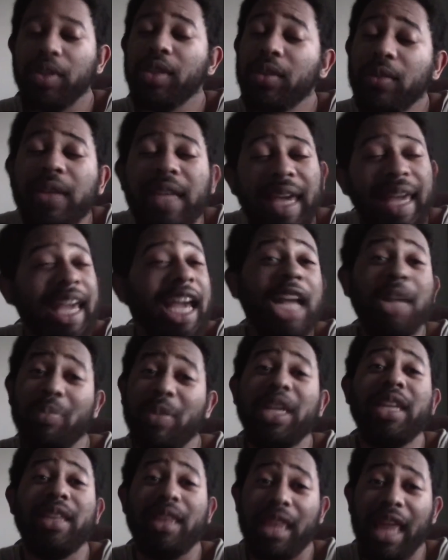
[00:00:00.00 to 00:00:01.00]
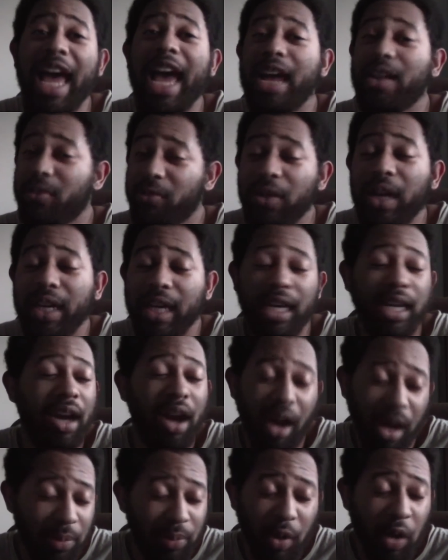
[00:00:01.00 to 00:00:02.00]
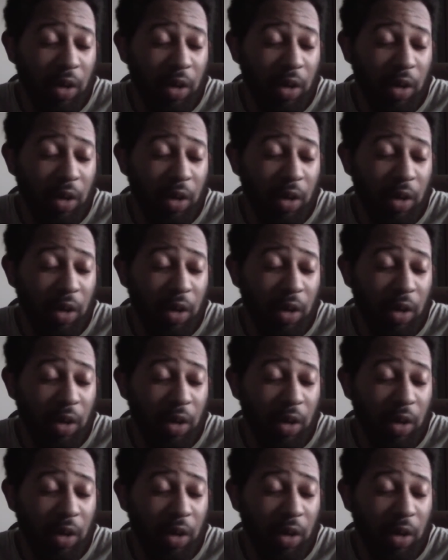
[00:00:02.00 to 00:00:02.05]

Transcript: you can't be that fucking ob-